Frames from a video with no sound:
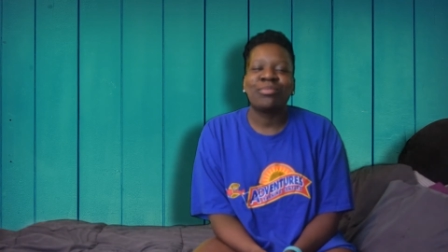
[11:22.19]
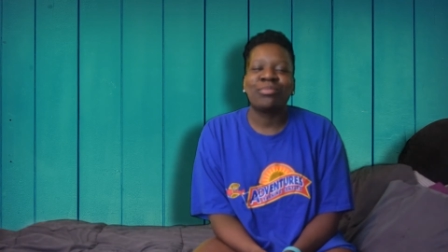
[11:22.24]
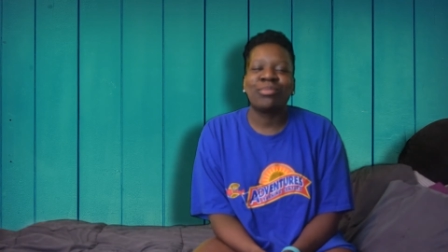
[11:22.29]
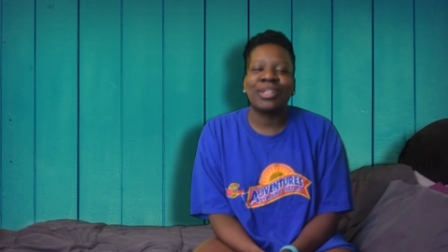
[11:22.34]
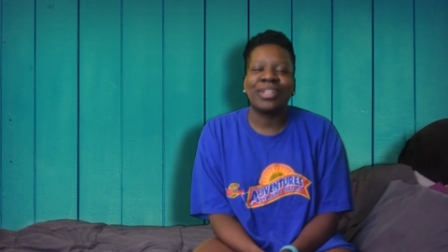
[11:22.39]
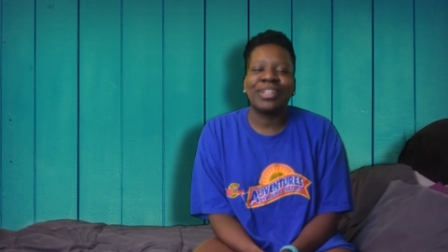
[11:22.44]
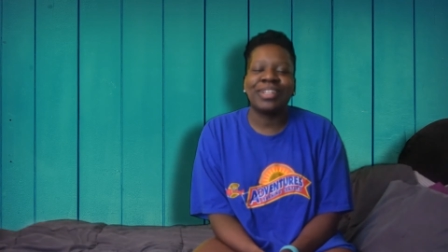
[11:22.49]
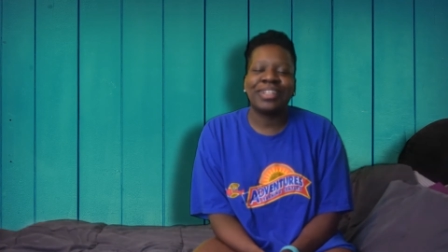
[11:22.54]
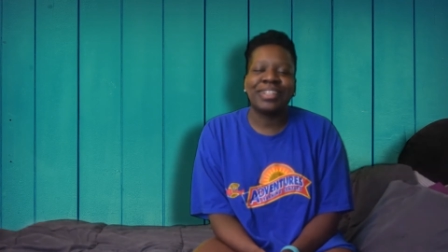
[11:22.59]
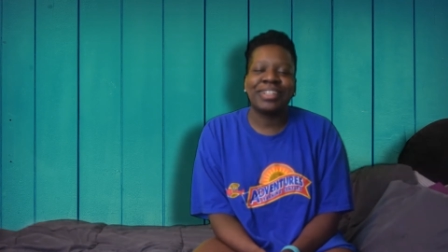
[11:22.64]

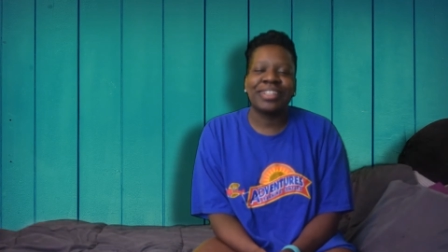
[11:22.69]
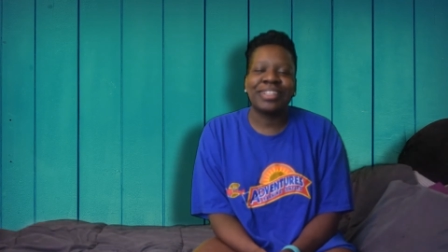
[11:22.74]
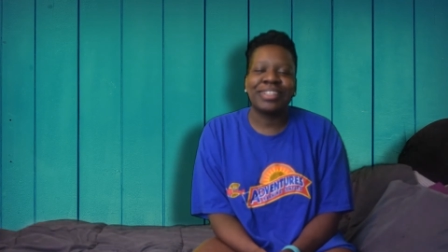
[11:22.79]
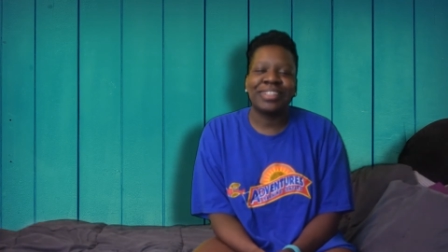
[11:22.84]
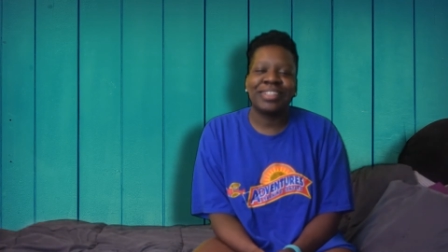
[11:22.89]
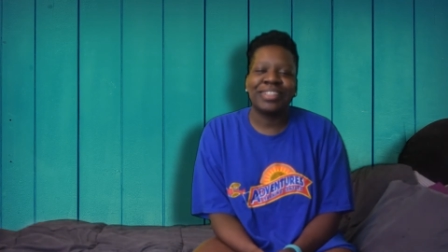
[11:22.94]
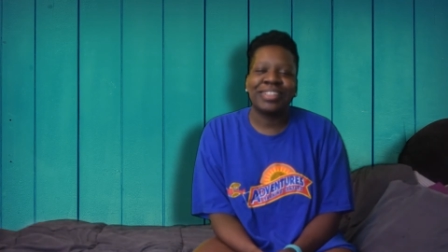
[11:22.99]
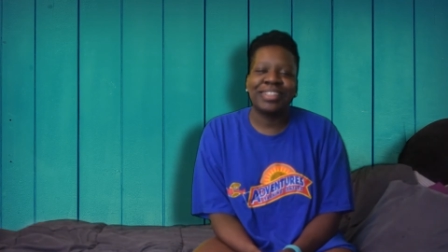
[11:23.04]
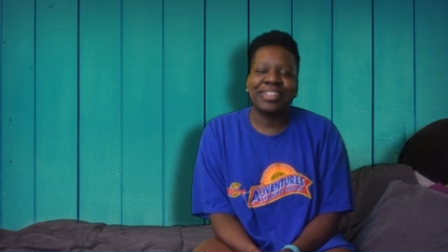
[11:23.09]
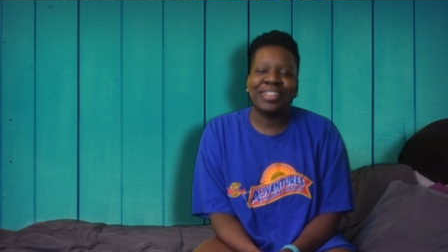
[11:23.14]
But
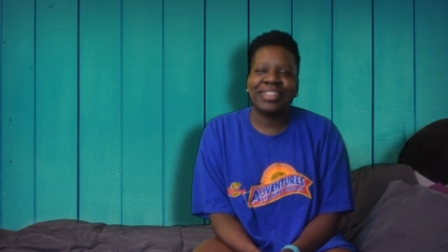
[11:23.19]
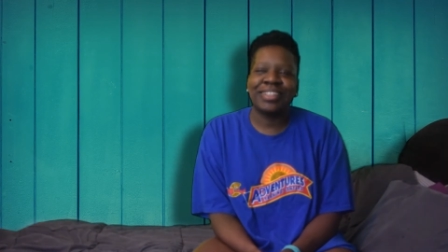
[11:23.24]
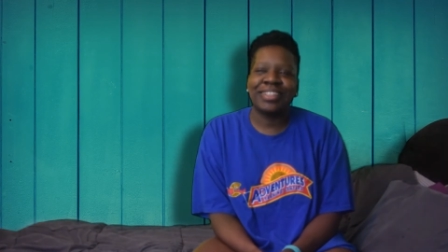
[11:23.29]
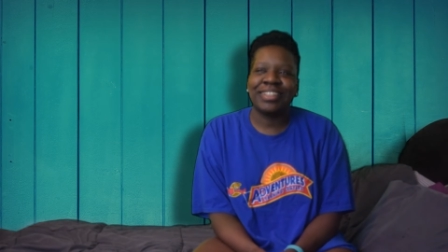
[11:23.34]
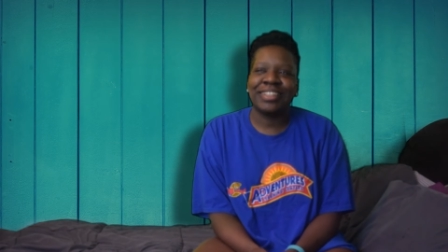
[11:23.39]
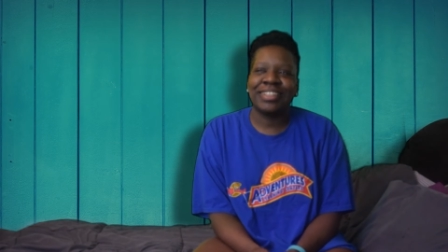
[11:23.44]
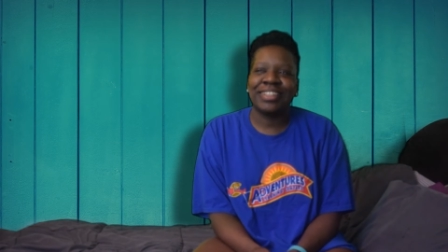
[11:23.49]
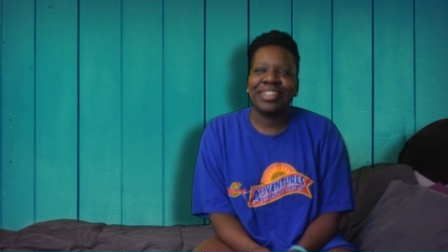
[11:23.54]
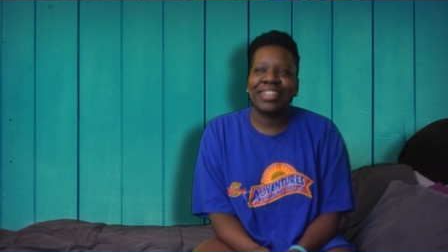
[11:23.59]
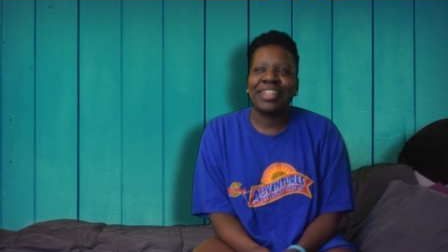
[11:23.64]
uh,
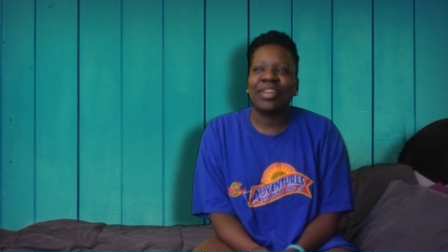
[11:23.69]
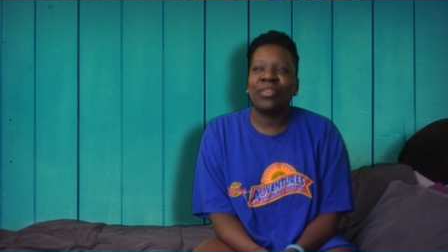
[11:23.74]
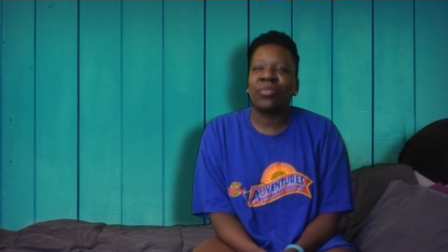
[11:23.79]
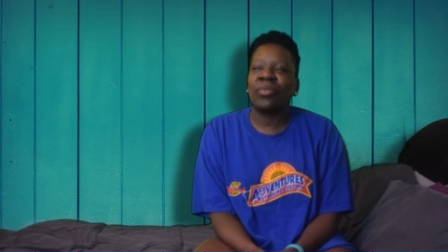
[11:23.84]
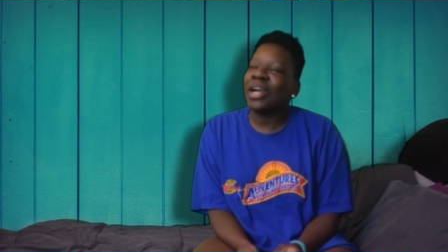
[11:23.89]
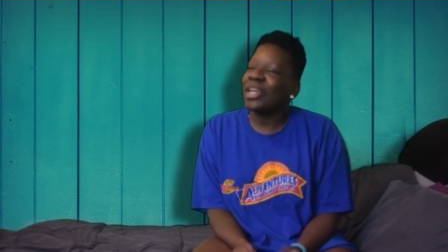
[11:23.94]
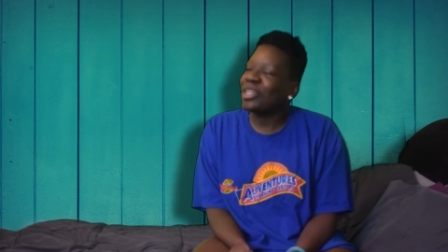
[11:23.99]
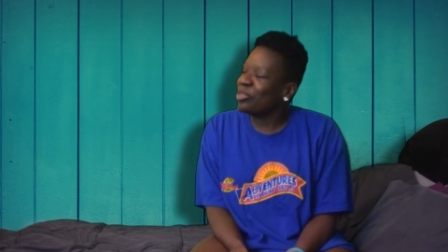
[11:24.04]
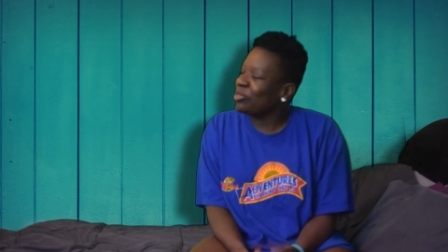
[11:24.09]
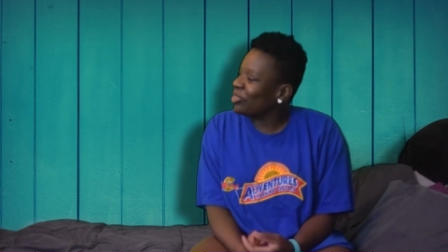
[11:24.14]

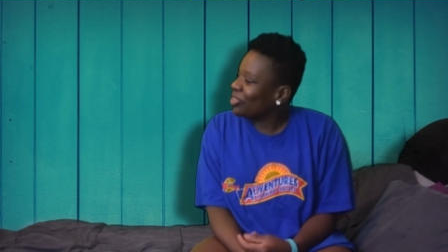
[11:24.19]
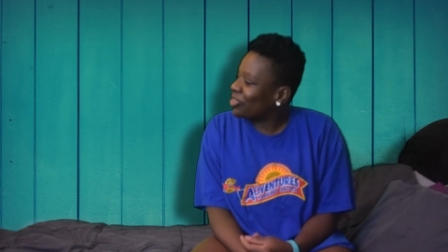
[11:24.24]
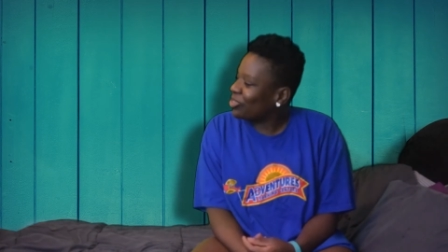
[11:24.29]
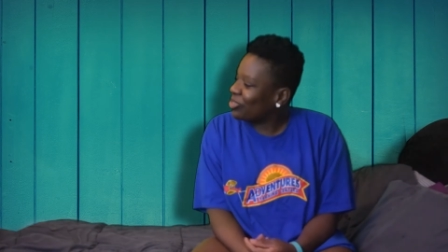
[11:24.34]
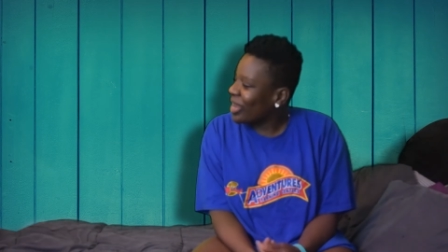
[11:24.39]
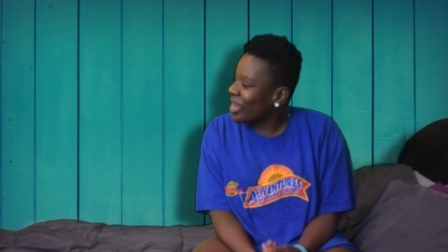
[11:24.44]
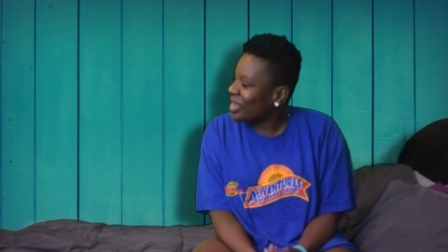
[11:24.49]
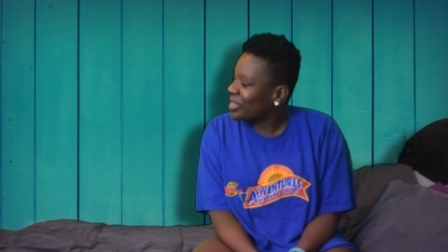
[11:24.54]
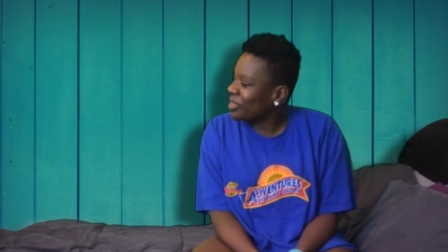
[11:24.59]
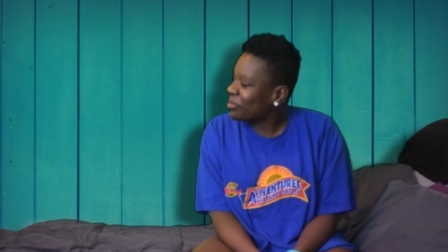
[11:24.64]
why are you
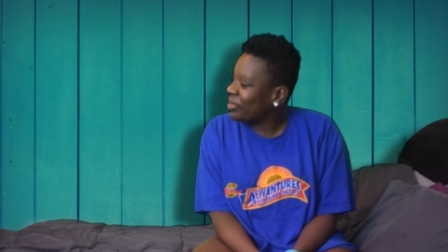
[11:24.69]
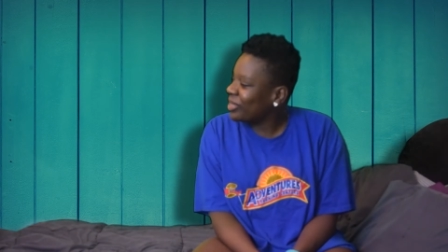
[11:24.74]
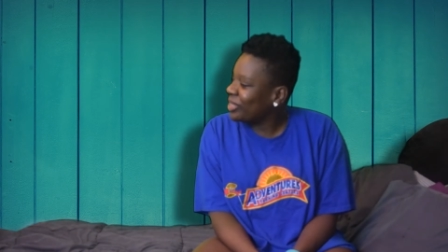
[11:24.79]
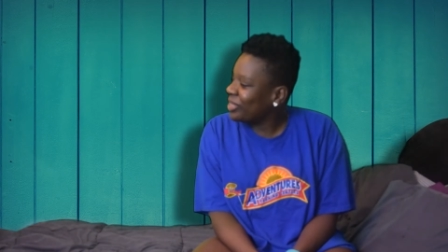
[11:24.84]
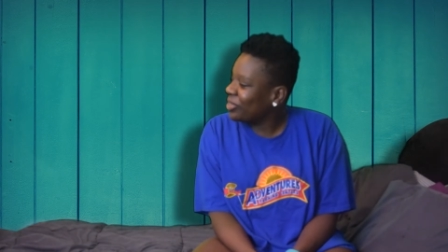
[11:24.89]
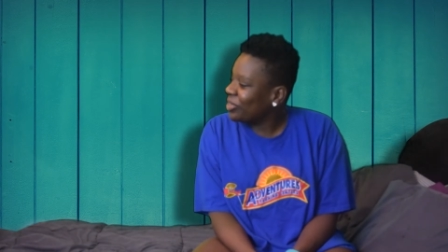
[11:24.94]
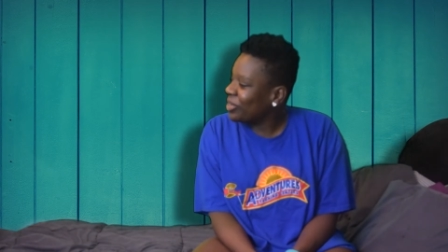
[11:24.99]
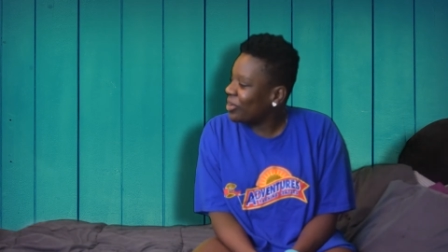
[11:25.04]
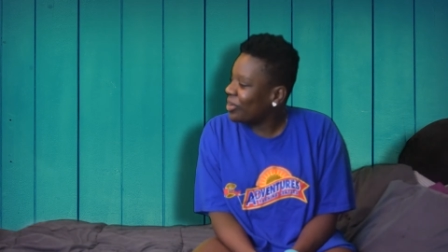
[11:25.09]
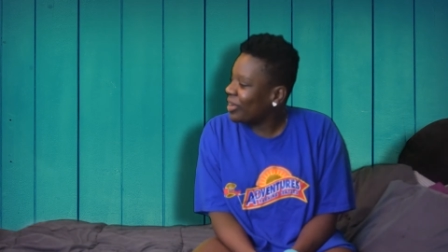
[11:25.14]
distracting me?
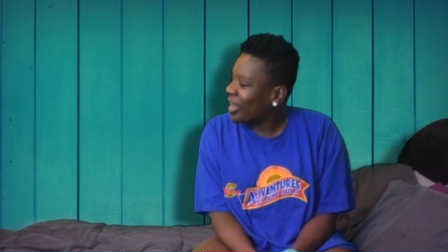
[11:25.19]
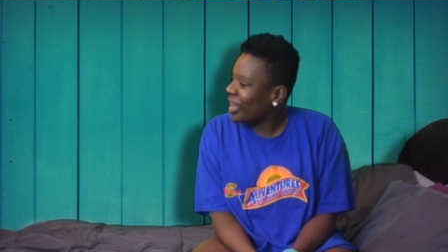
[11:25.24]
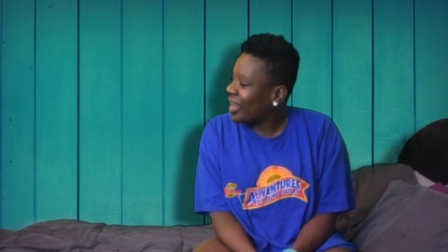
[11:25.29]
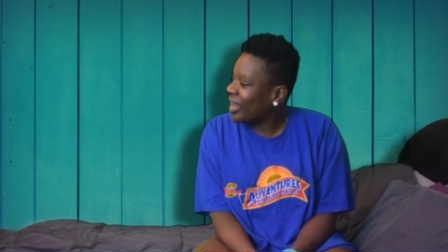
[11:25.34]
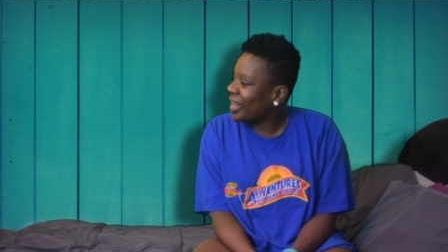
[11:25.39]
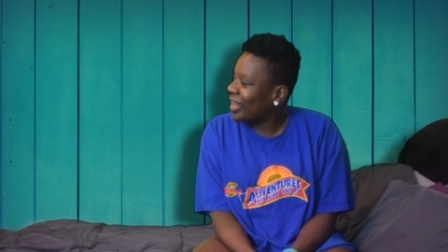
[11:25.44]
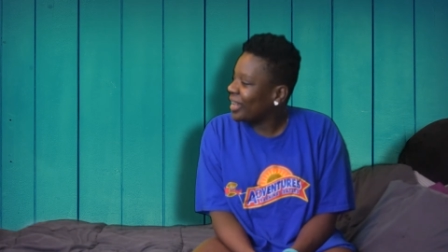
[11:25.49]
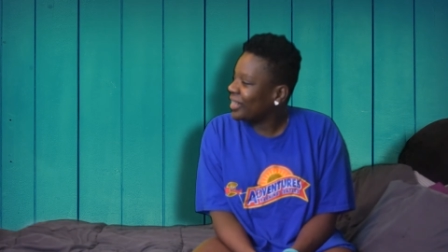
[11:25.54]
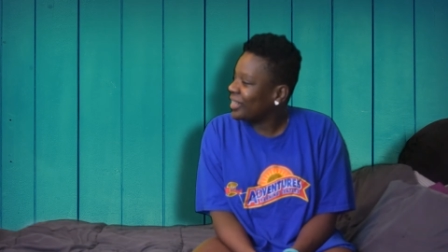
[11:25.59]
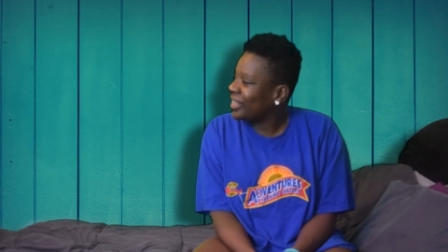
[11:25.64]
You know I
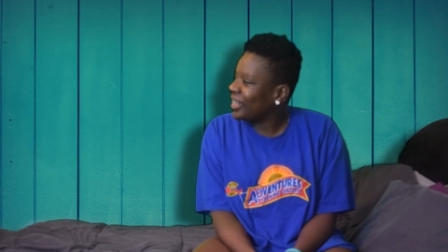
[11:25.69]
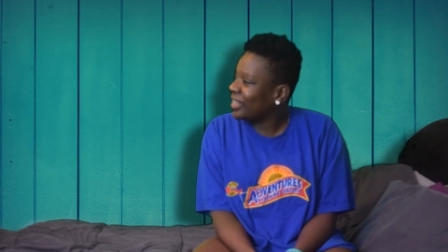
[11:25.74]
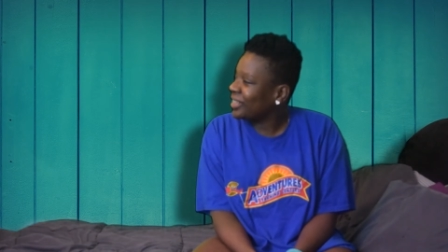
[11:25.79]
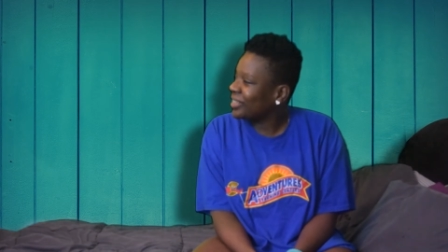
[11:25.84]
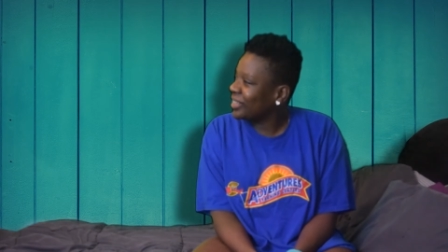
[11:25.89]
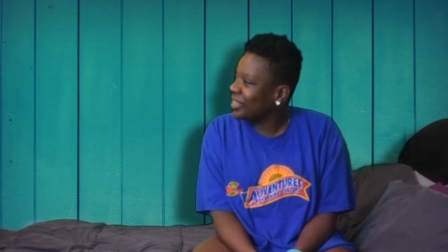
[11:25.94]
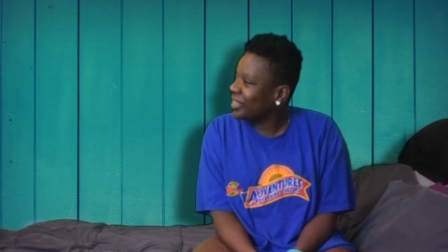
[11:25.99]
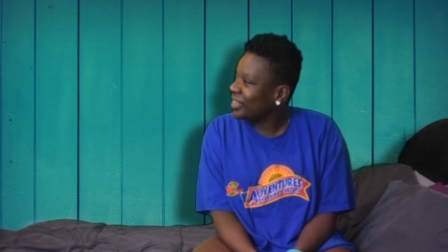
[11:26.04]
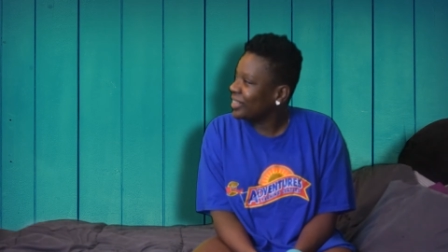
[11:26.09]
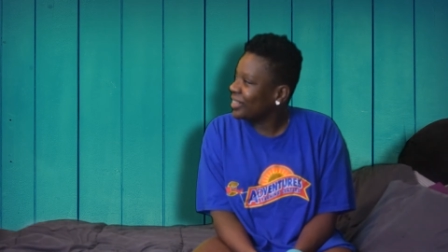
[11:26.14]
had
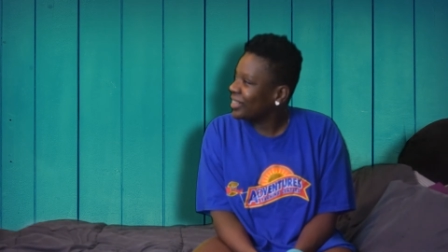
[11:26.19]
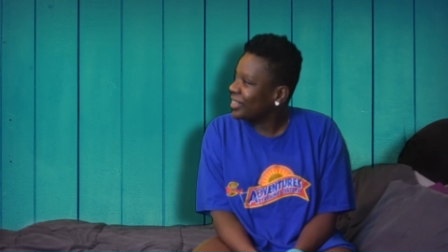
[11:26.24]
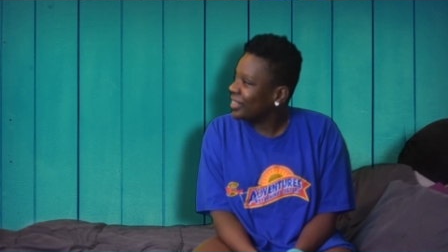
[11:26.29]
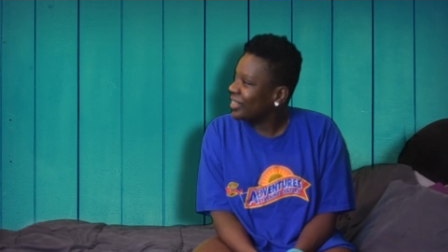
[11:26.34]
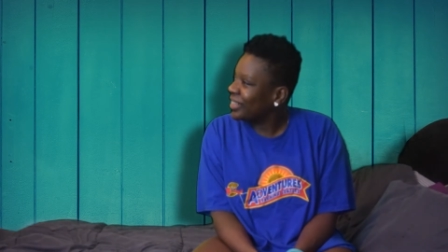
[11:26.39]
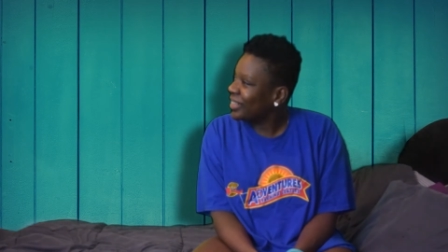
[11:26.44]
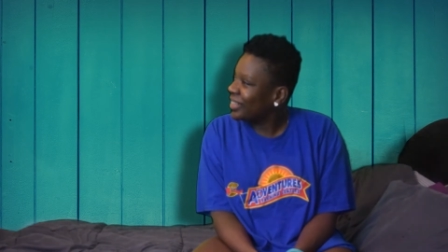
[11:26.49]
ADHD.